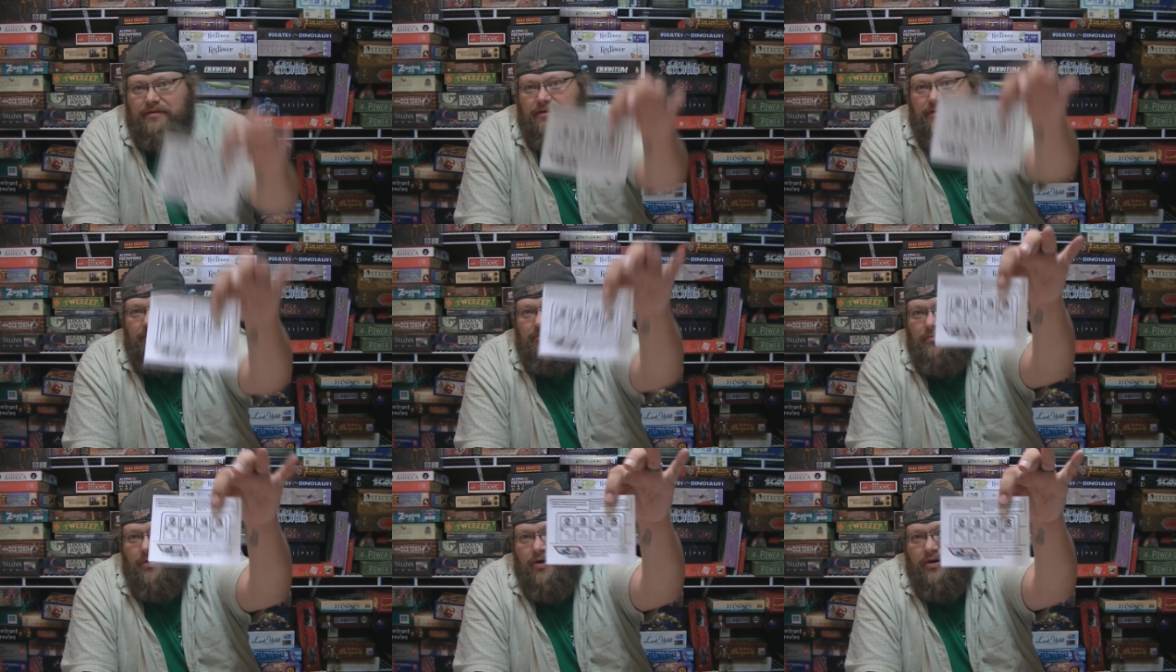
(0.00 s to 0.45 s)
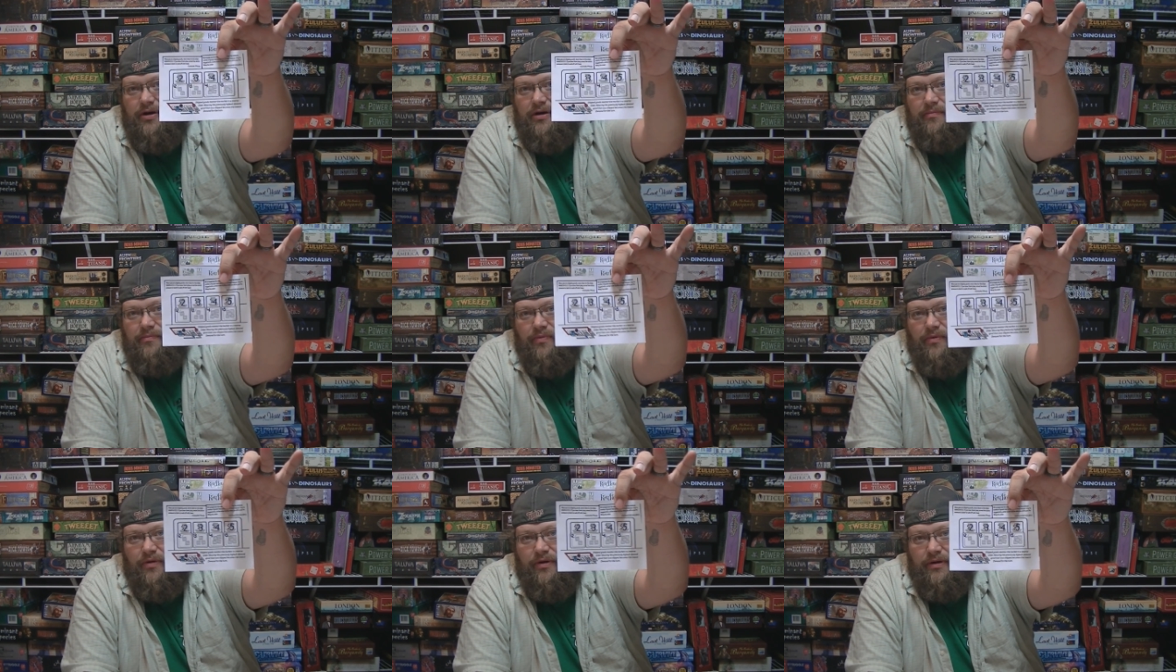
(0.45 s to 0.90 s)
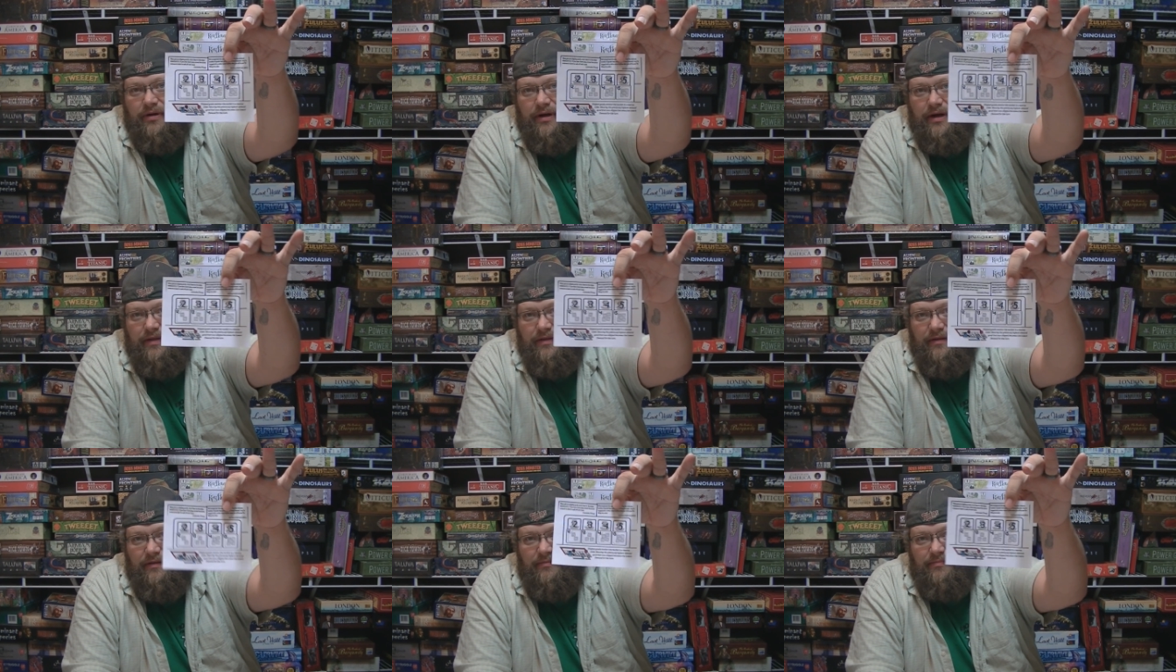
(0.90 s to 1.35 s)
this market board.
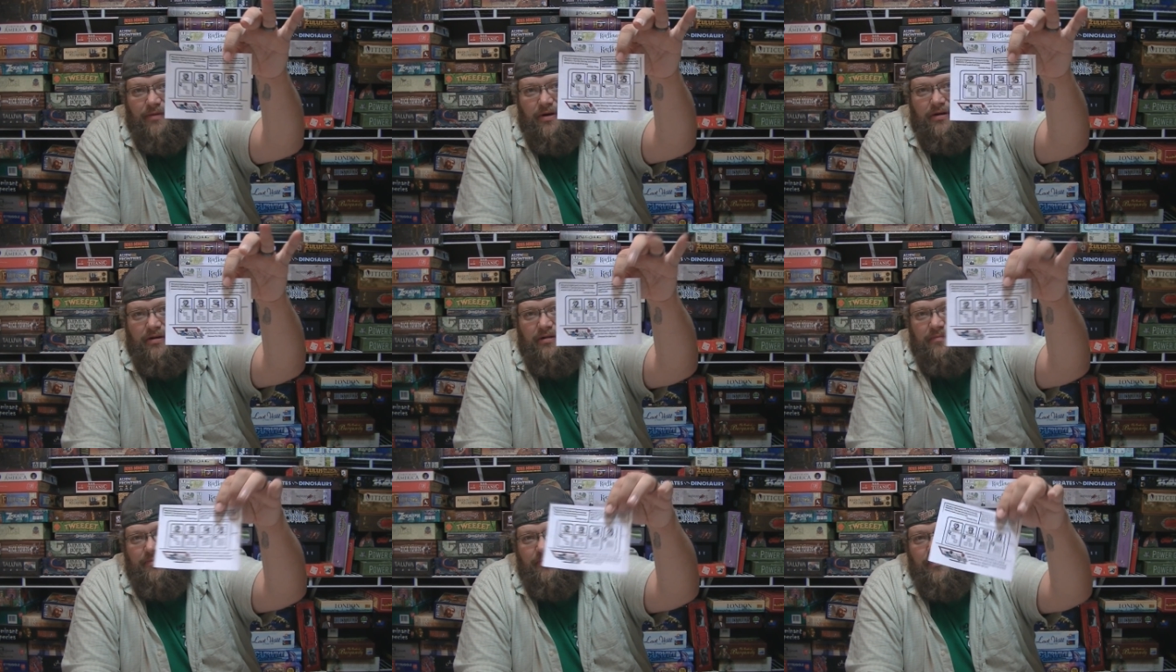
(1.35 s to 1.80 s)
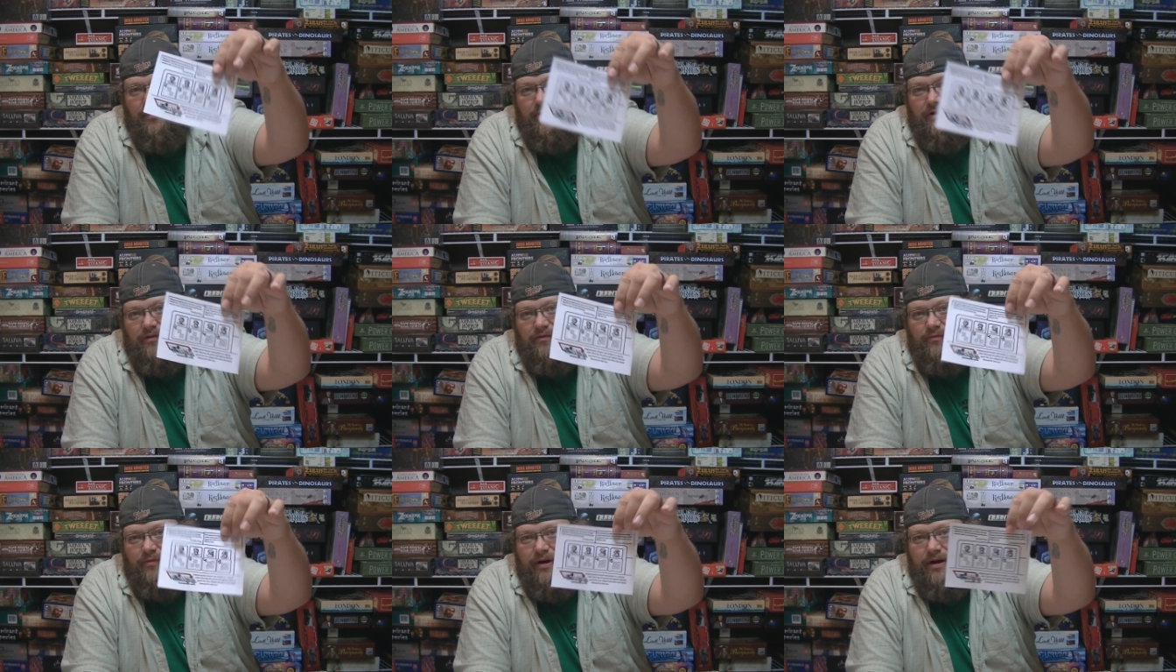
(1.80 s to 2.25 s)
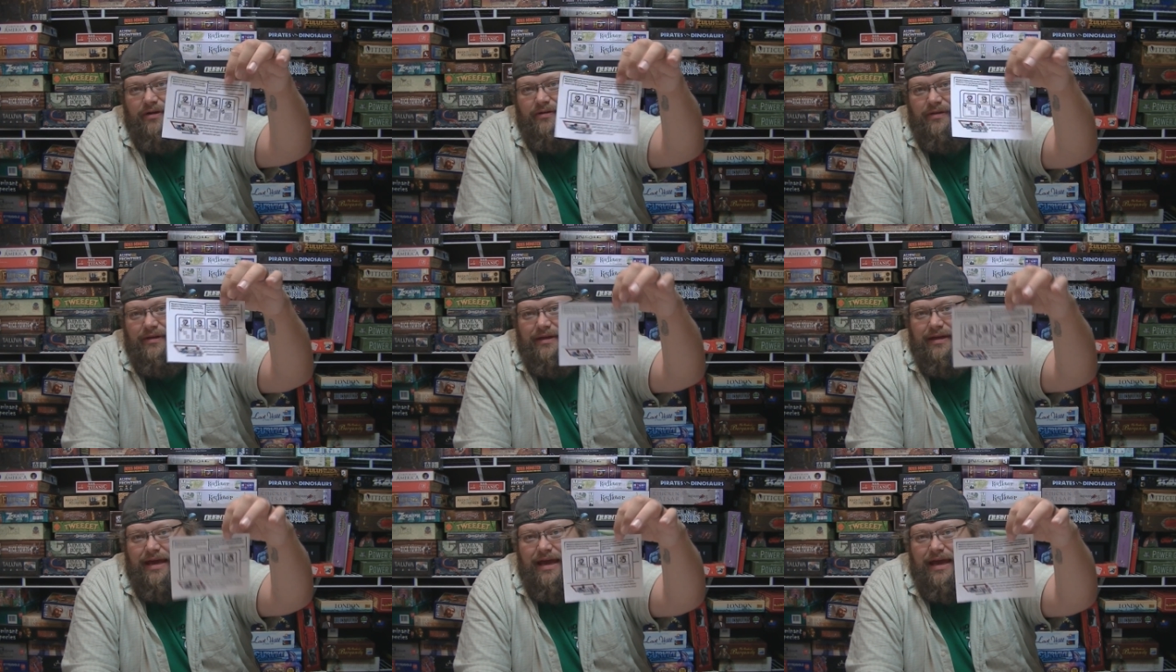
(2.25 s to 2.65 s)
And this market board is where the